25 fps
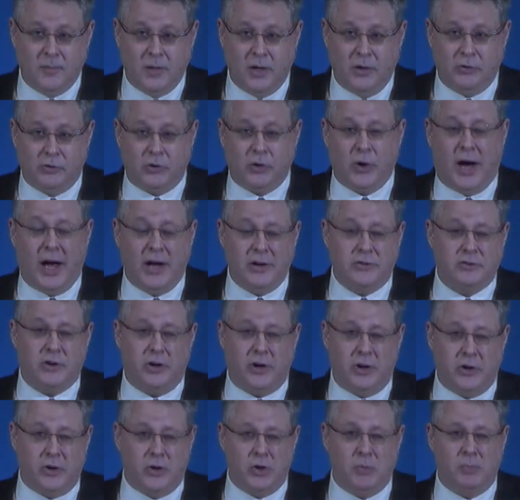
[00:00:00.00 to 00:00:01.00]
So I
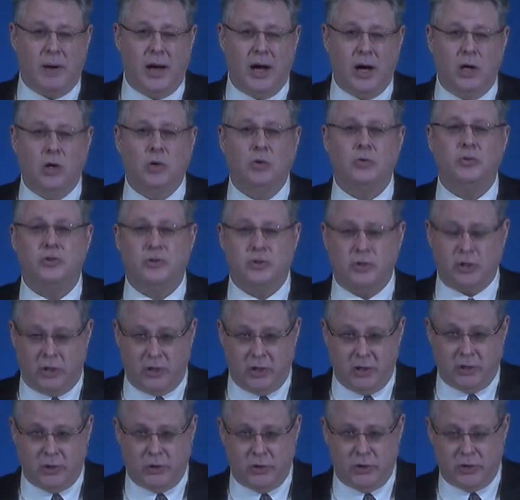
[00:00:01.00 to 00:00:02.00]
started to do my own
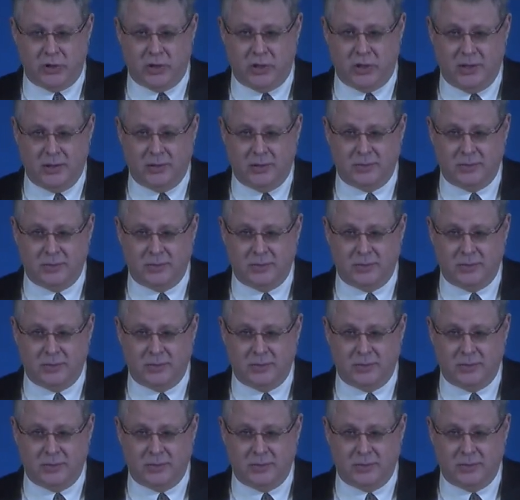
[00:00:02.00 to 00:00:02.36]
search.